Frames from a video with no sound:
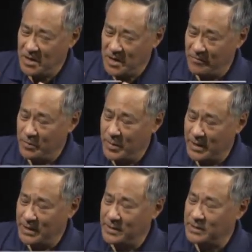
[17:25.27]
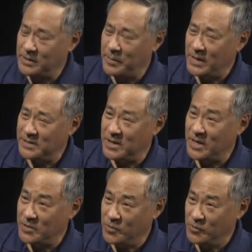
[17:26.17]
Everybody depends
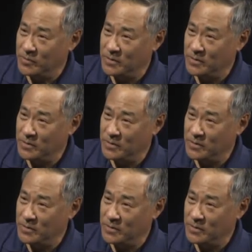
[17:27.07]
on you.